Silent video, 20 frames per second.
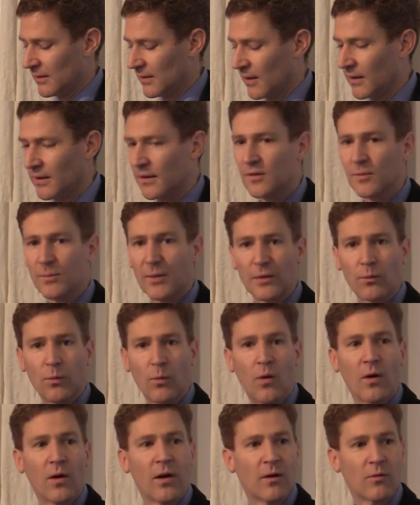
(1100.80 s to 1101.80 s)
Elizabeth
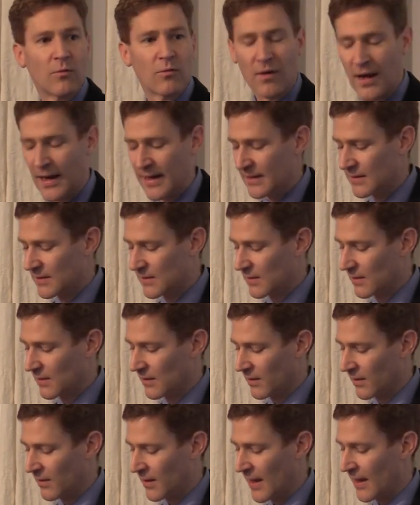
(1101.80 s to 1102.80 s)
Warren writes
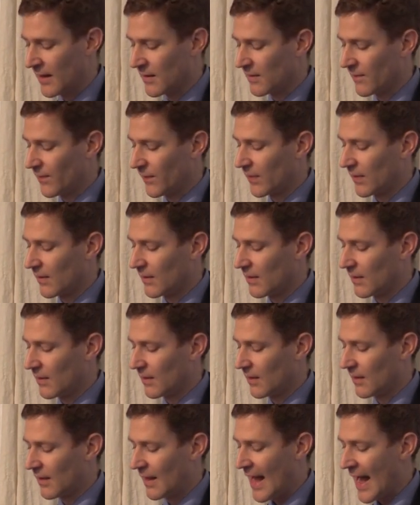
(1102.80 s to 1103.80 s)
that
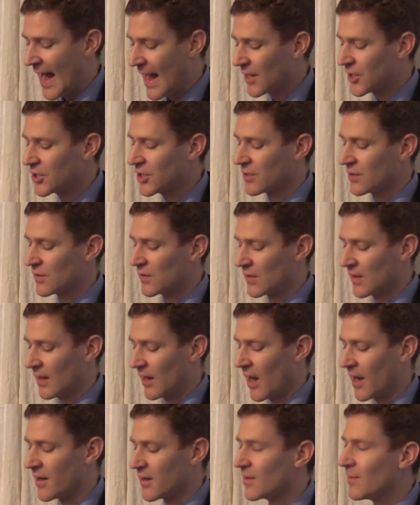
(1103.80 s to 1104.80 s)
actions
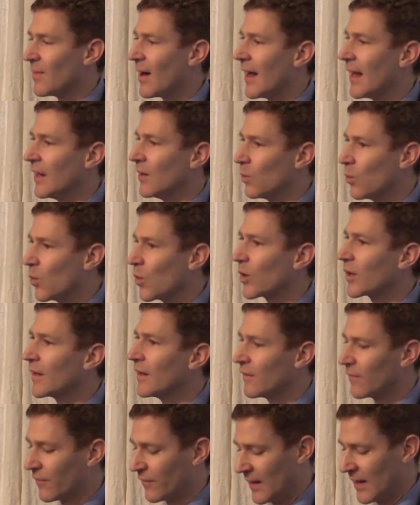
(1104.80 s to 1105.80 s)
that undermine
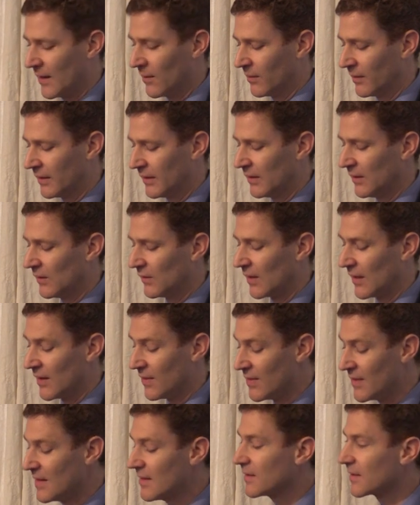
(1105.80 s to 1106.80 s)
working families
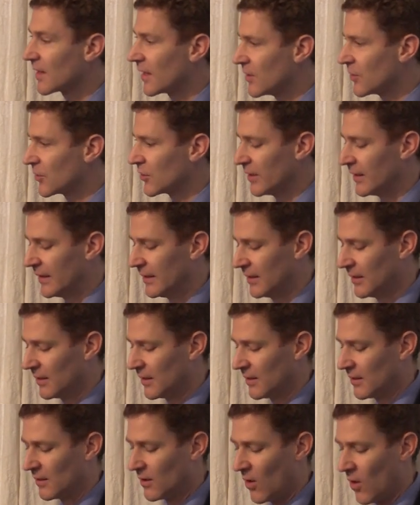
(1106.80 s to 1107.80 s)
in this country
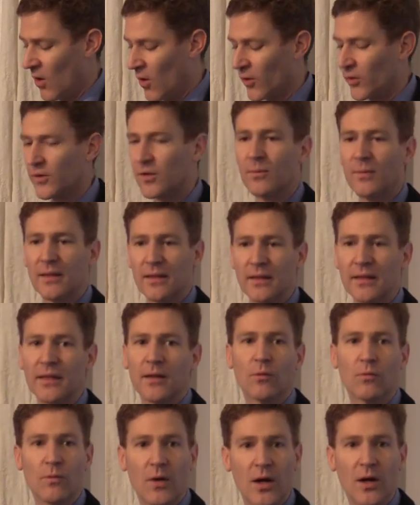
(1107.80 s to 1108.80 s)
ultimately
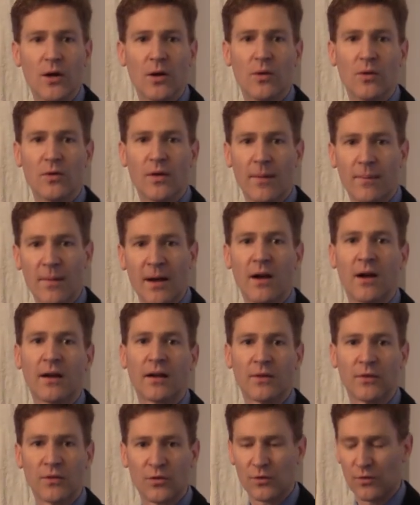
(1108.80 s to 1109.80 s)
erode
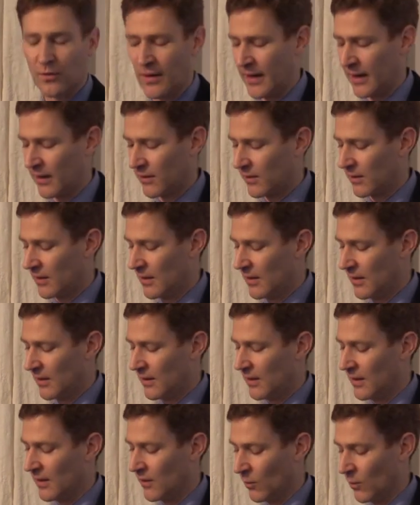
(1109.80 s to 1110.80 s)
American strength
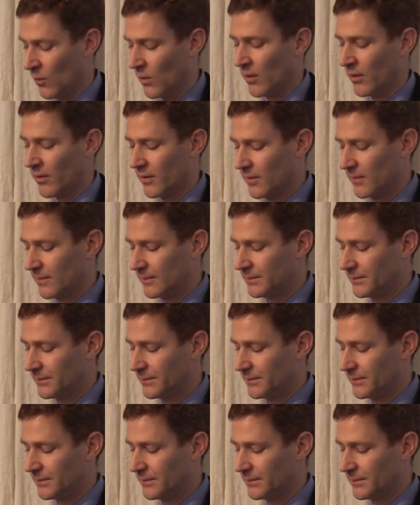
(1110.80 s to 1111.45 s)
in the world.